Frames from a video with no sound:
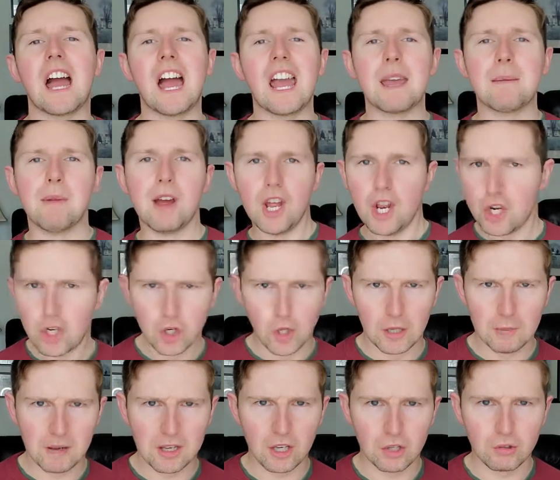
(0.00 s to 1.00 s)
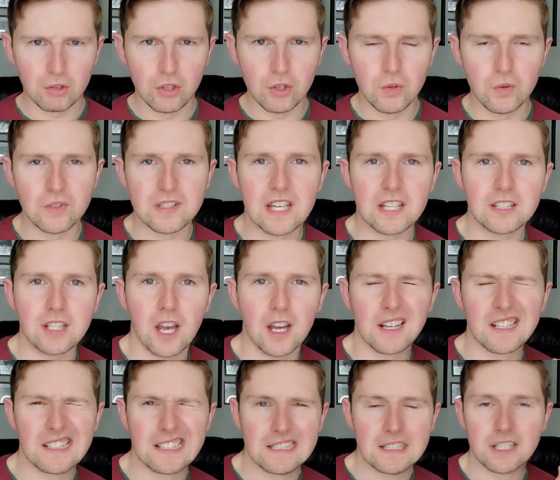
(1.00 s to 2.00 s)
I am Nolan, the Cruz. I'll
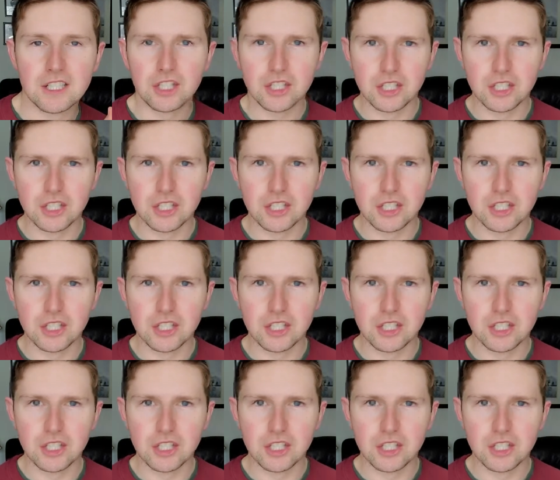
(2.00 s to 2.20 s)
talk to you.